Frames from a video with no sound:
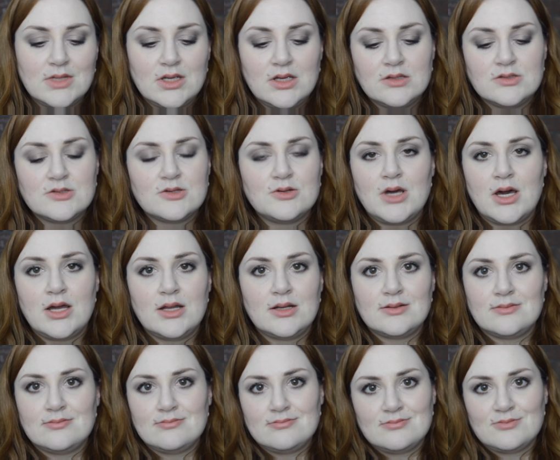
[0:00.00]
So not
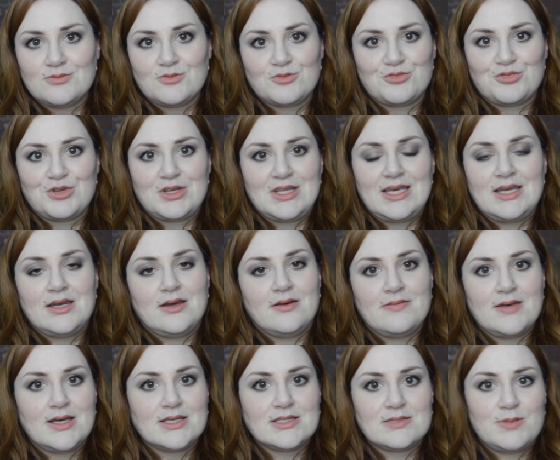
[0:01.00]
really enough
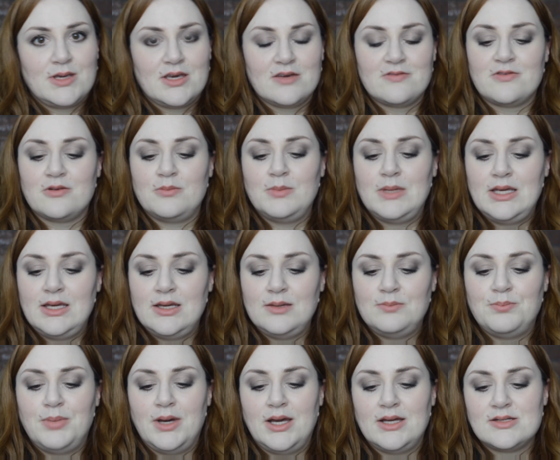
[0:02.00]
SPF for me,
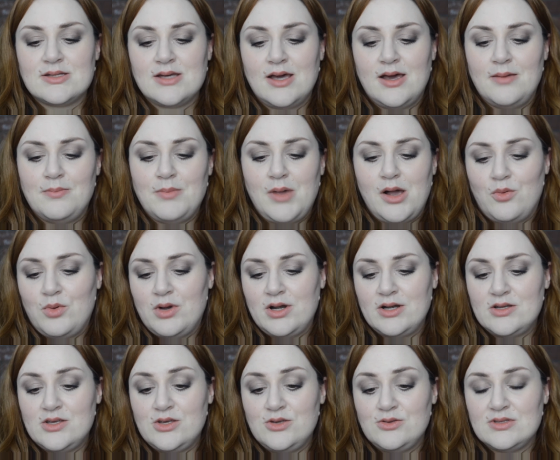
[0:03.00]
but I wanted
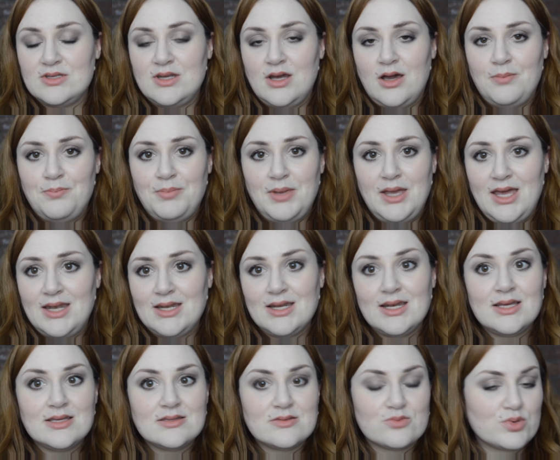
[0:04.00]
to use it up, and it
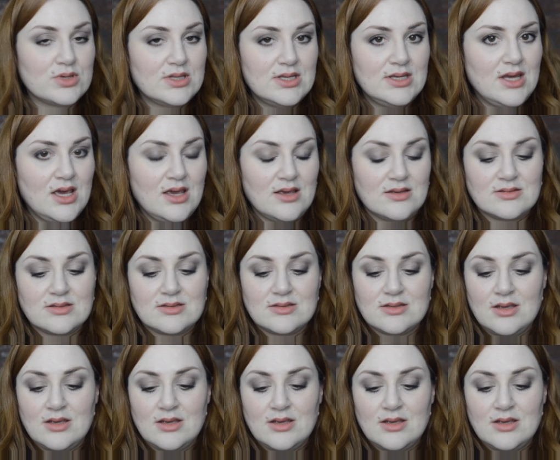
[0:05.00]
is really nice.